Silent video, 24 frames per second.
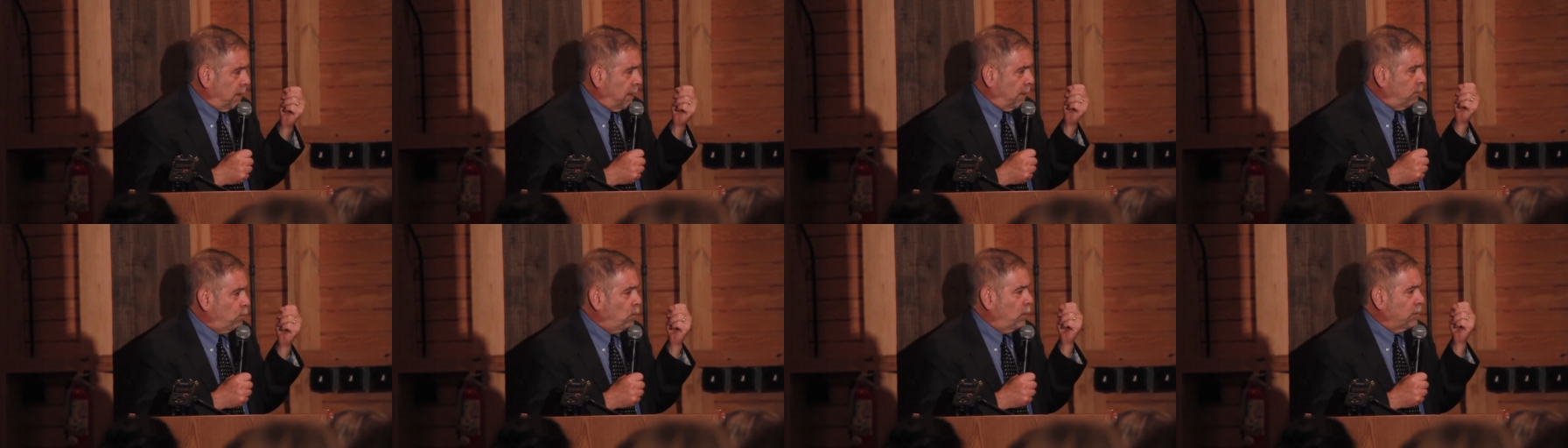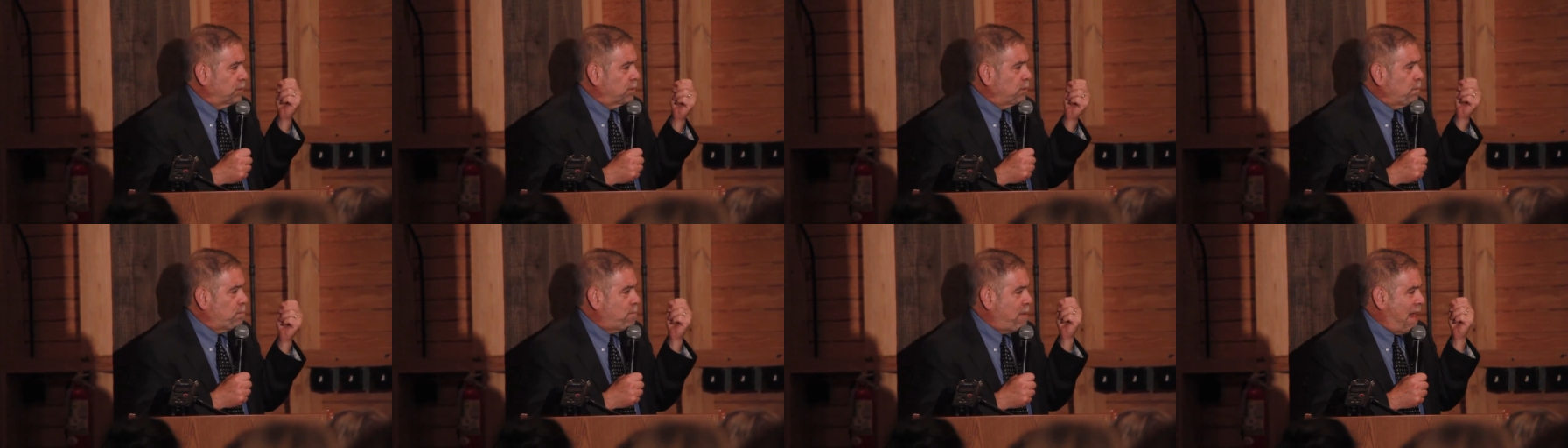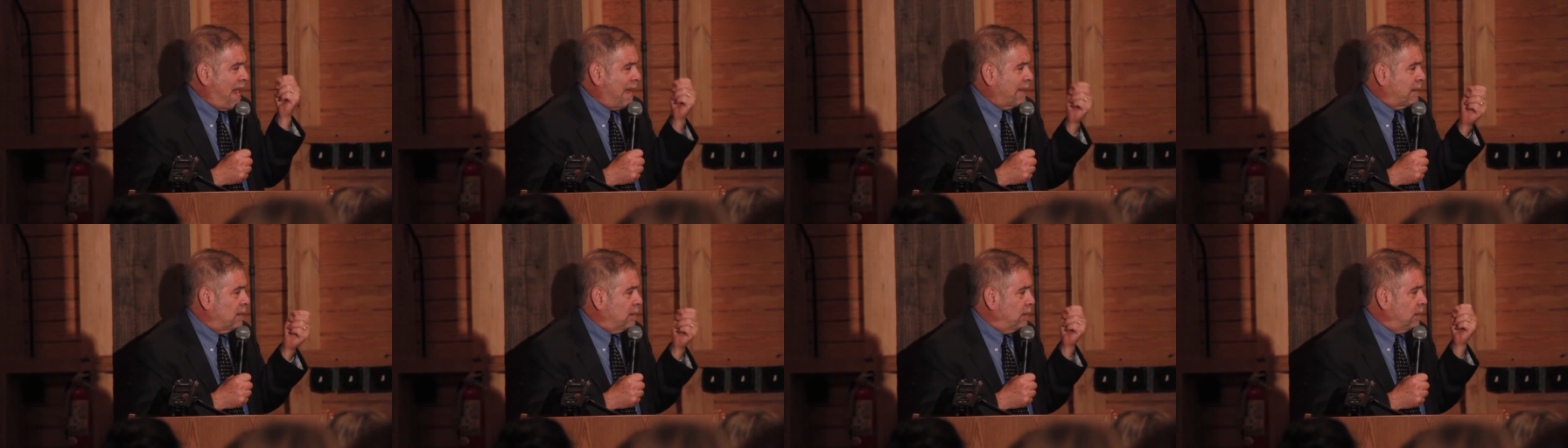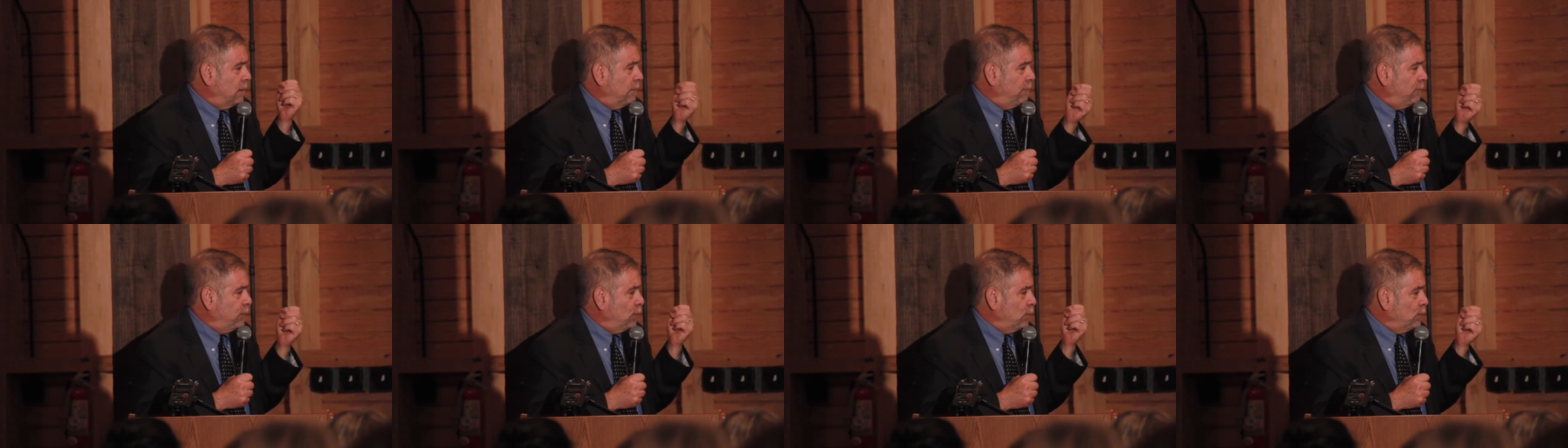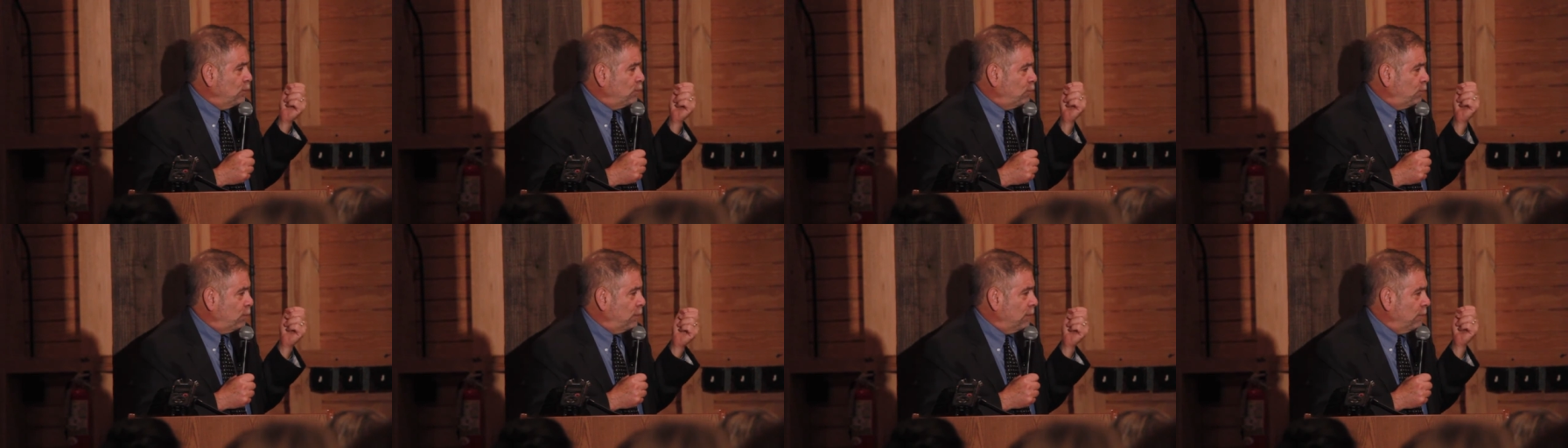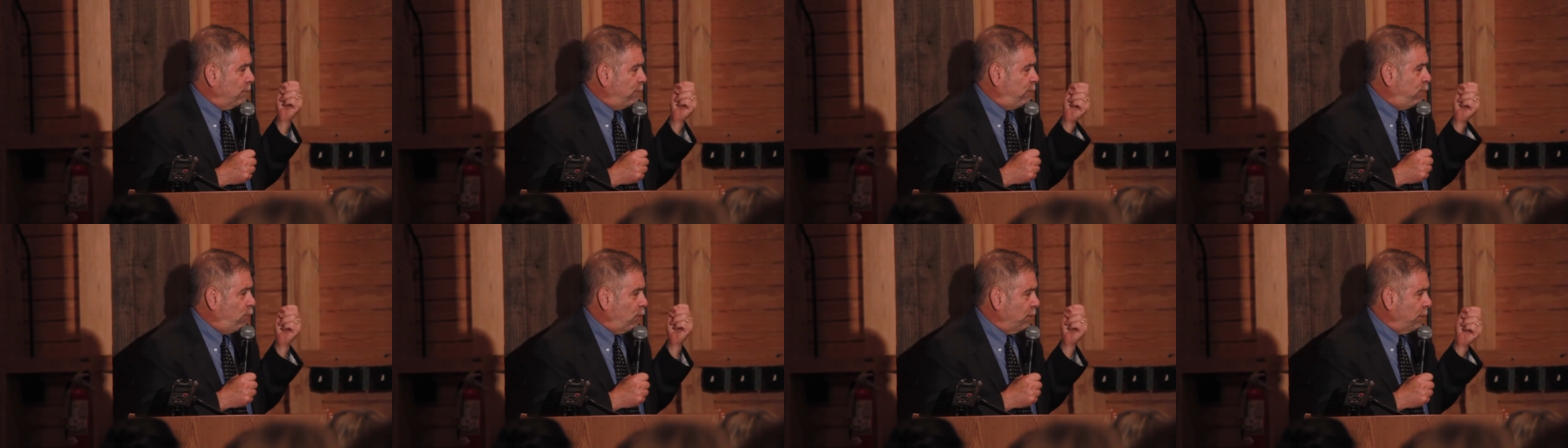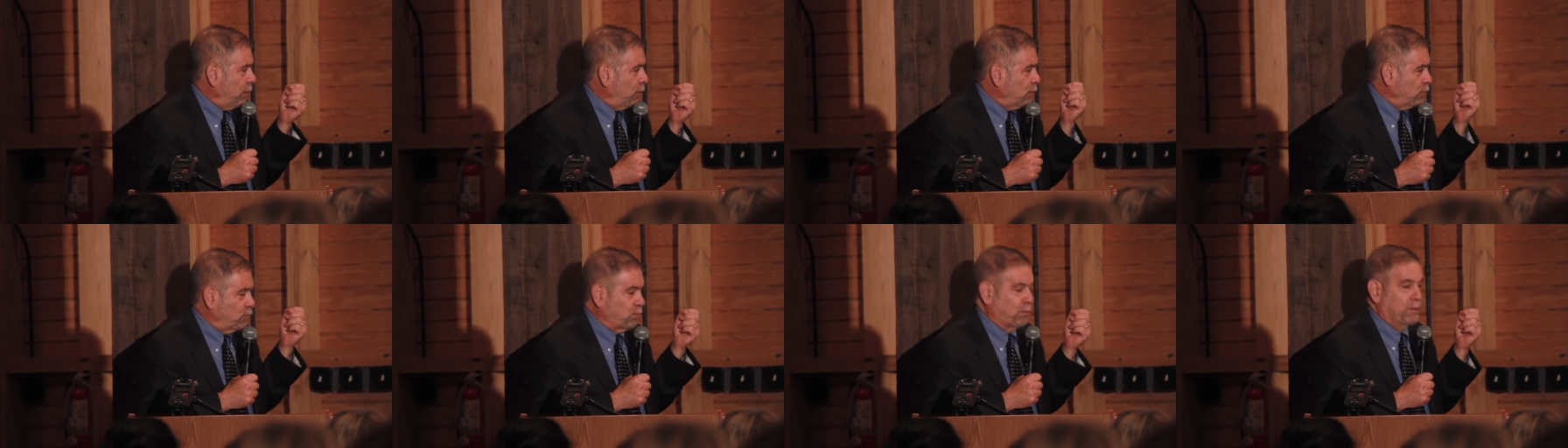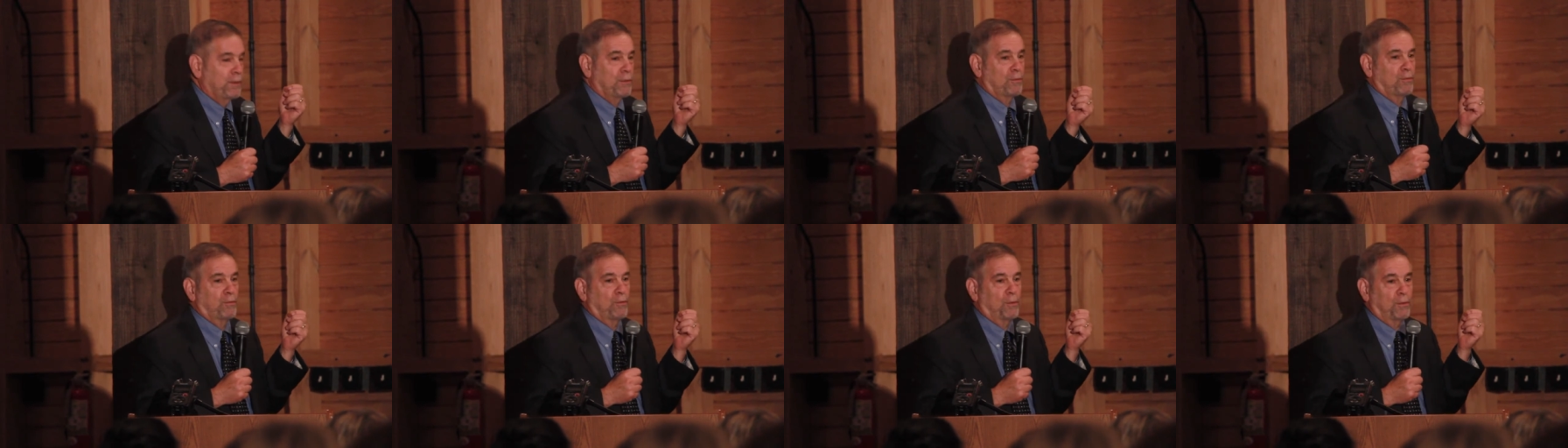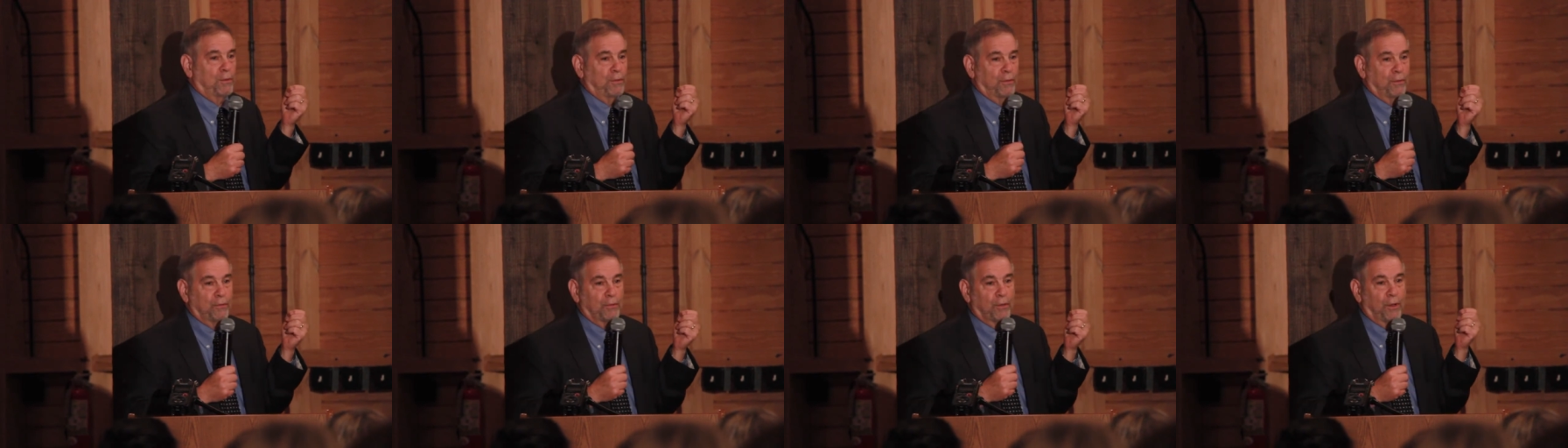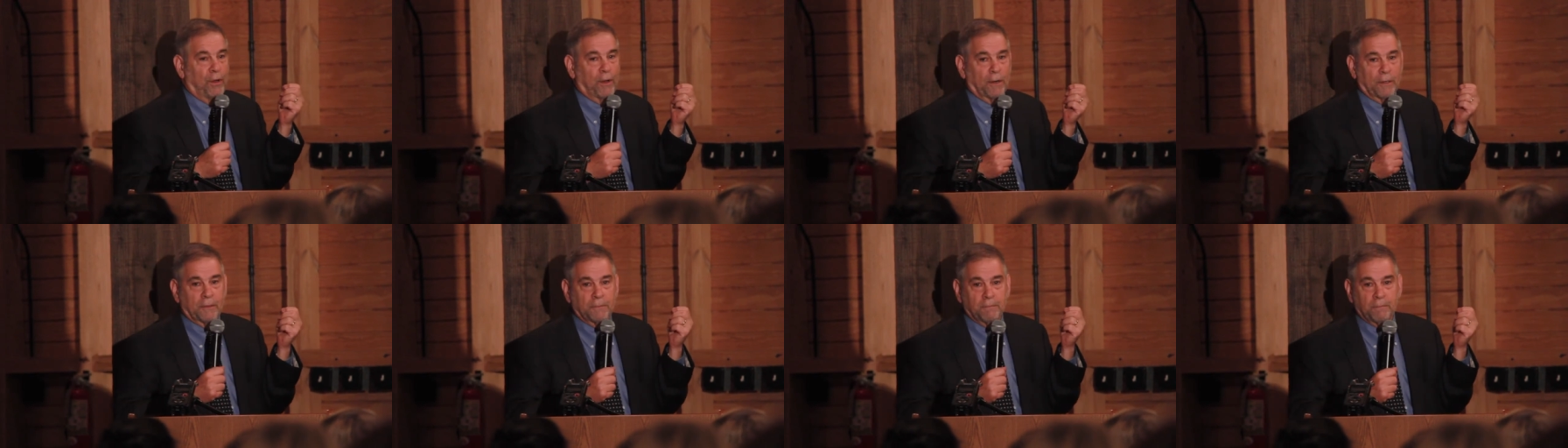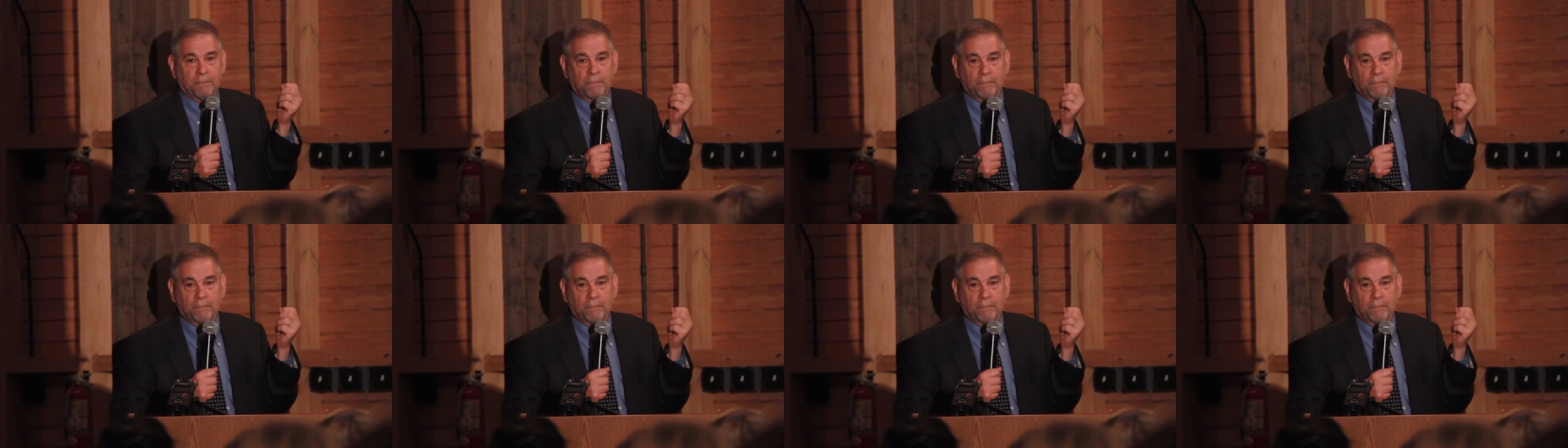and what the battle of those for those resources are.